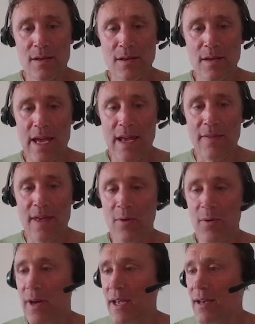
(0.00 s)
And that
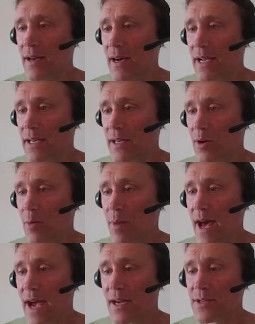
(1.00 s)
way I can go
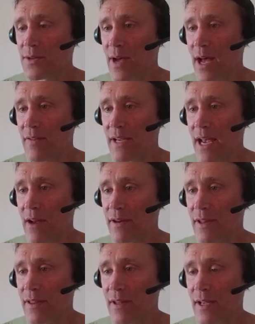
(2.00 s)
back to having
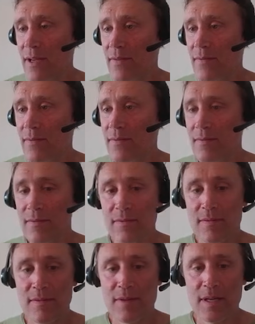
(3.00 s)
everything
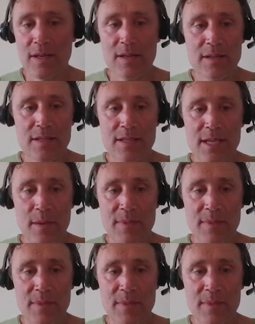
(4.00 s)
stepped